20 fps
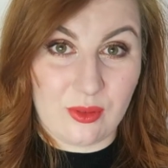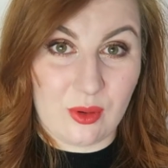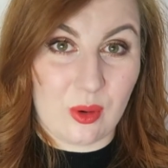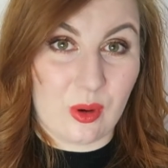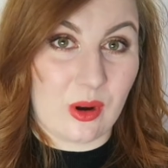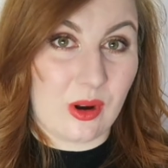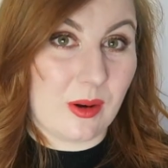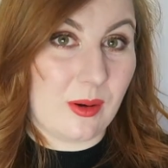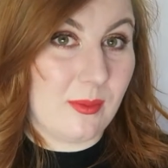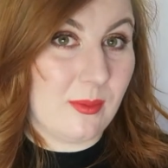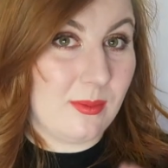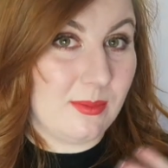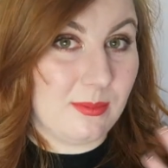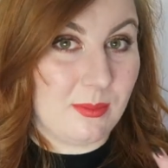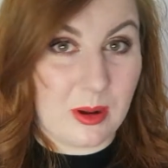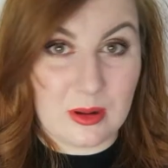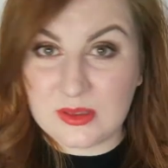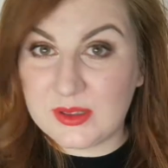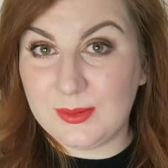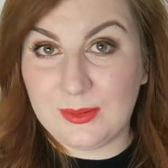for
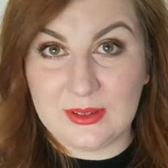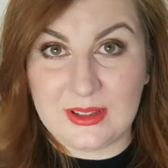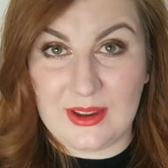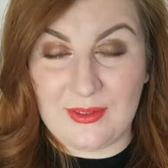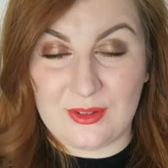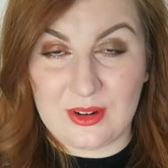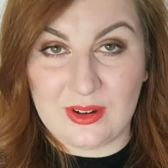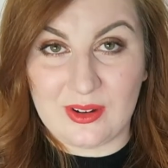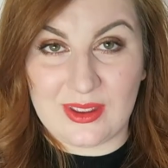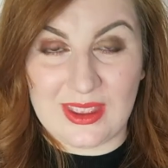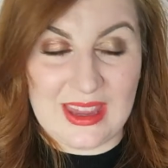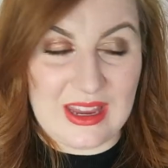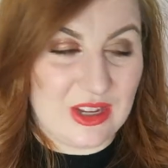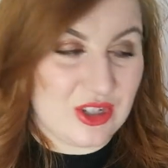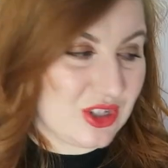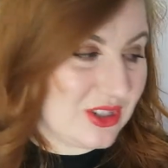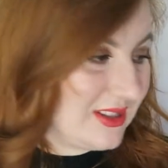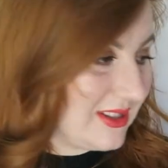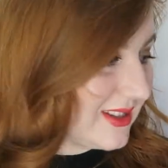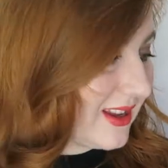multiple different
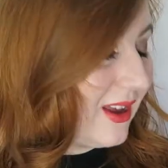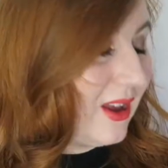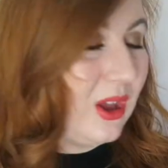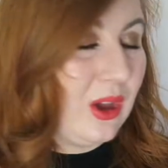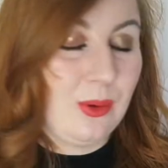occasions,